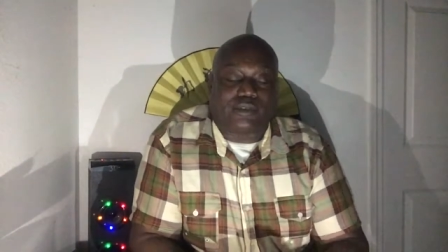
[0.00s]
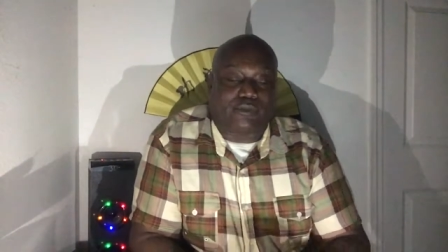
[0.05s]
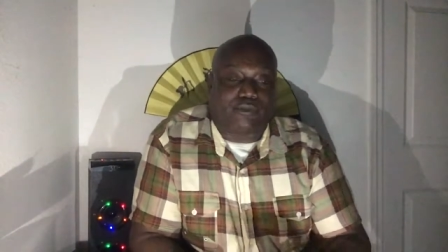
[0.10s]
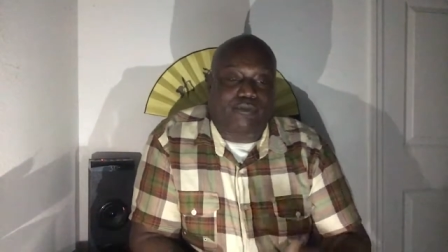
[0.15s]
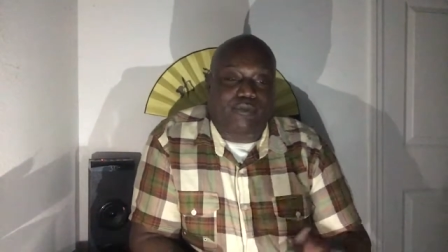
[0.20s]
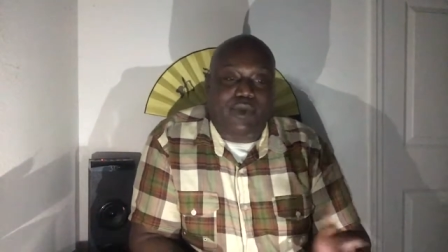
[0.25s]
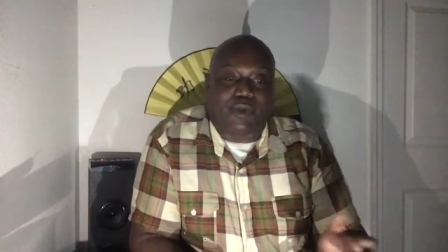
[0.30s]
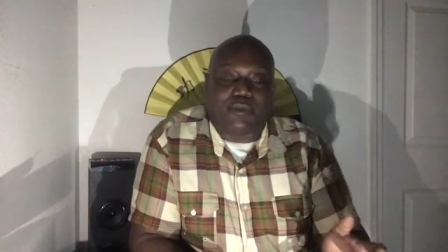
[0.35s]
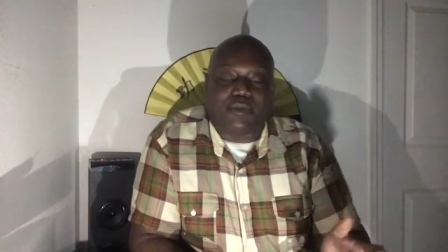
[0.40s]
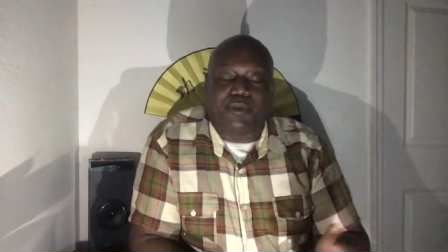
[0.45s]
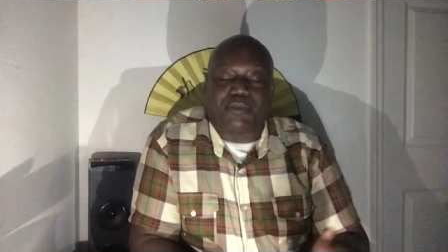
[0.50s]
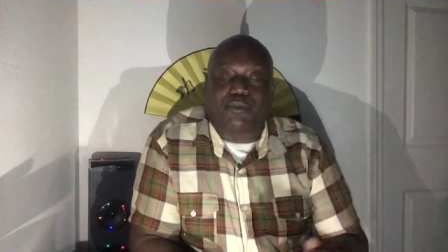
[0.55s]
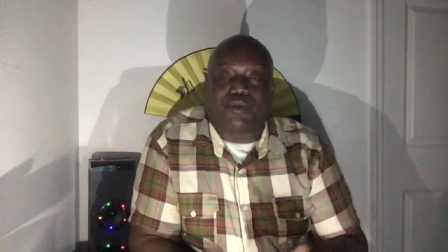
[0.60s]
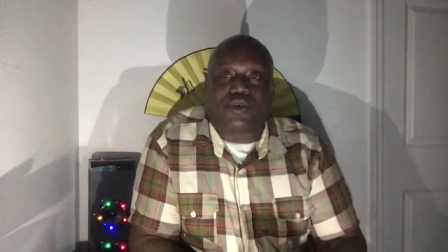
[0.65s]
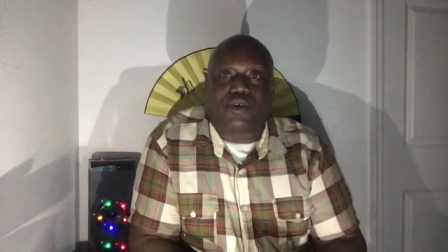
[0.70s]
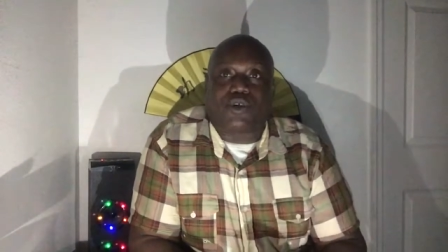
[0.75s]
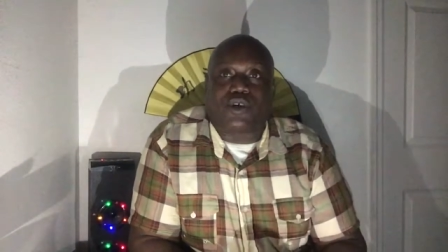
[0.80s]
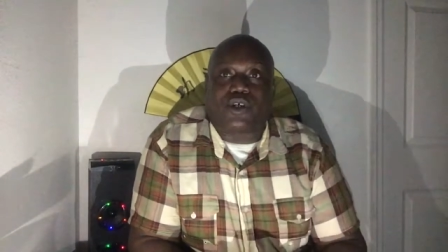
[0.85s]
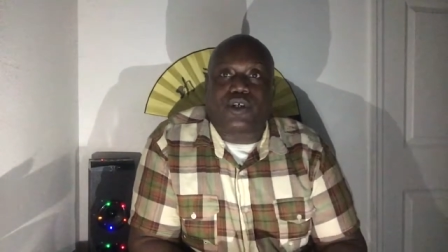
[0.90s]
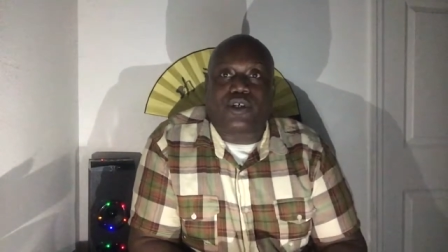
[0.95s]
Maybe
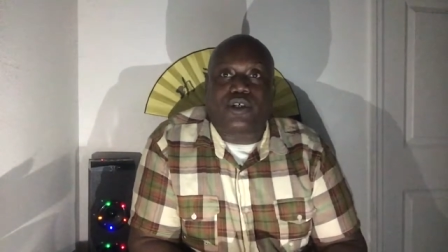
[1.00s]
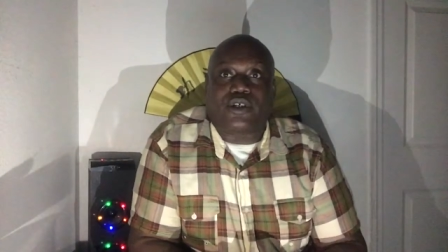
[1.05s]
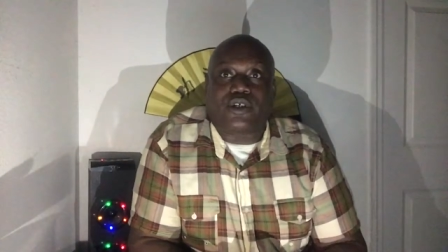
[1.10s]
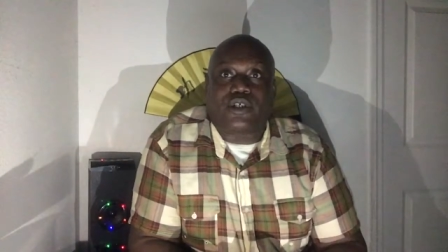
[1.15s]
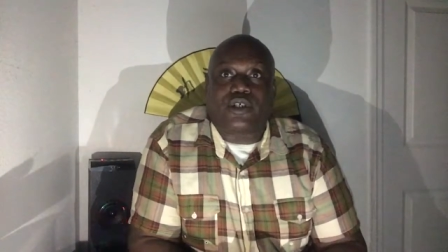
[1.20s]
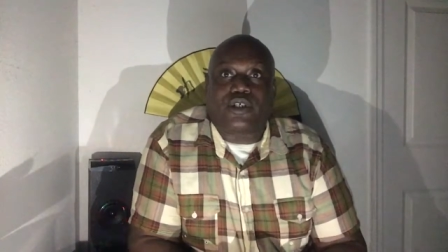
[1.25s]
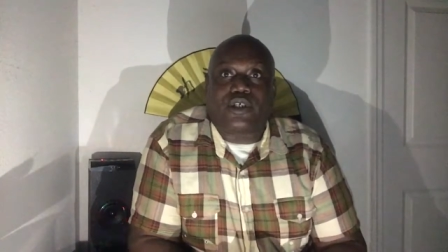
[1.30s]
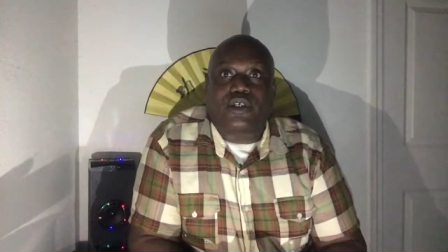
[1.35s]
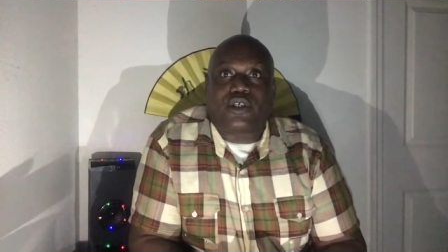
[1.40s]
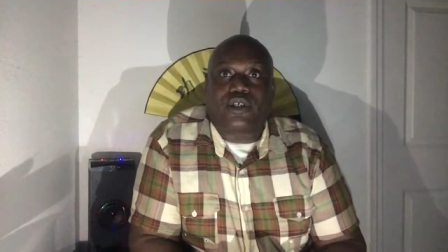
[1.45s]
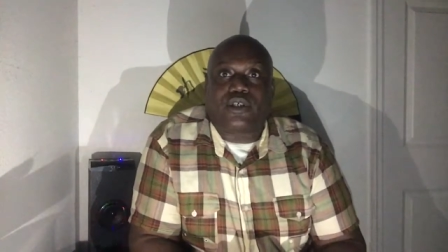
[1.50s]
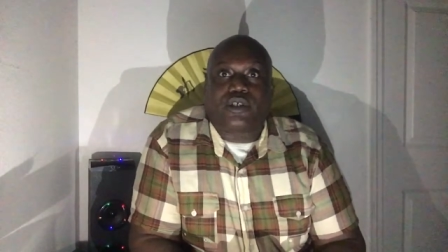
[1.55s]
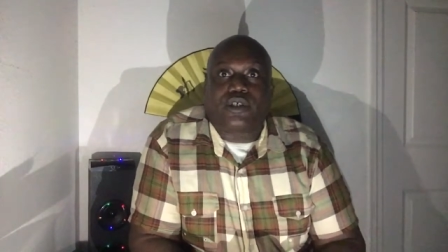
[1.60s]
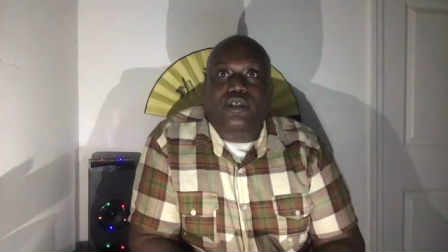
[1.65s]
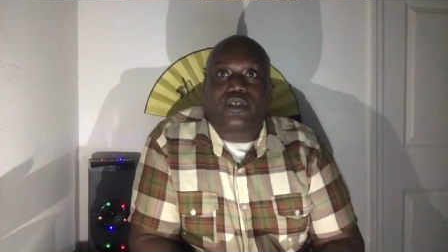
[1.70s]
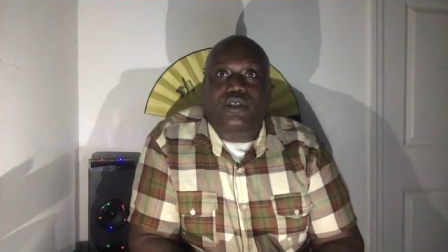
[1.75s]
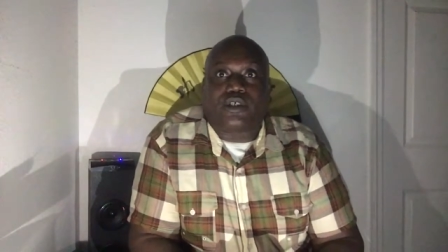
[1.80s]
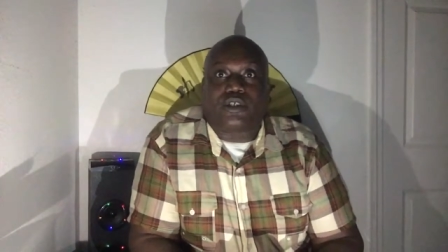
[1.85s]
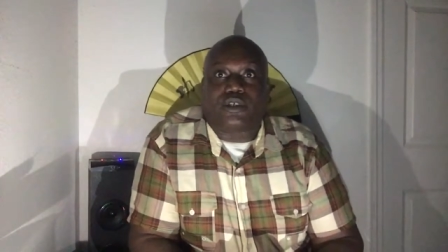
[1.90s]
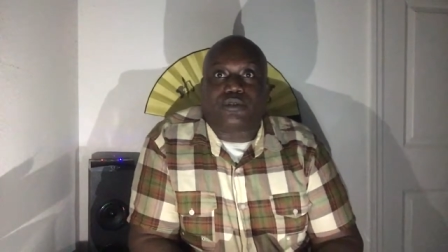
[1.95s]
poorer,
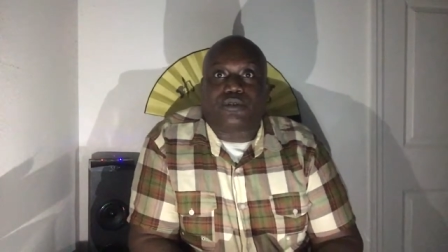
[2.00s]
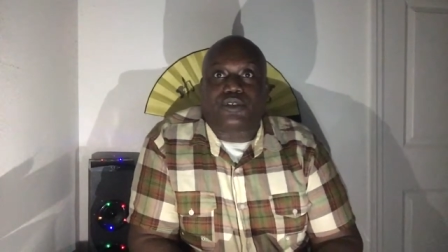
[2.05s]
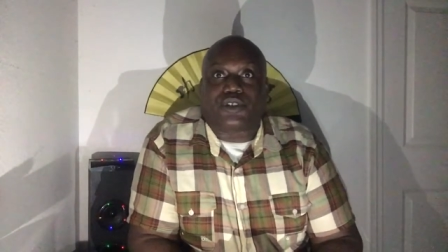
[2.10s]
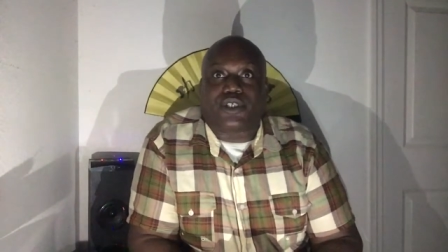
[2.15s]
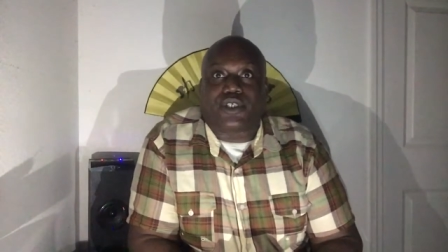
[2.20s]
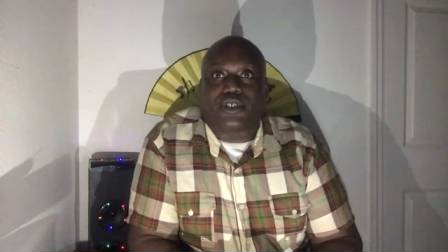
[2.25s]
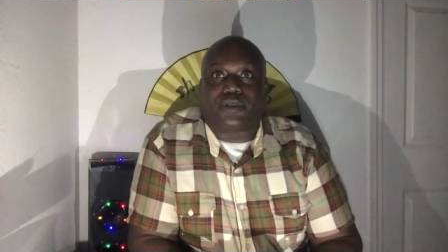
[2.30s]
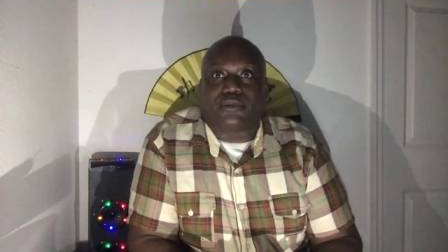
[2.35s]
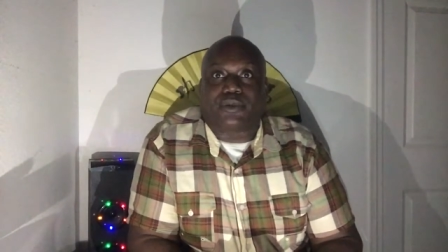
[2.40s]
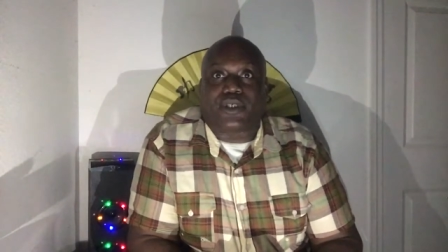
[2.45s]
you know what I'm saying?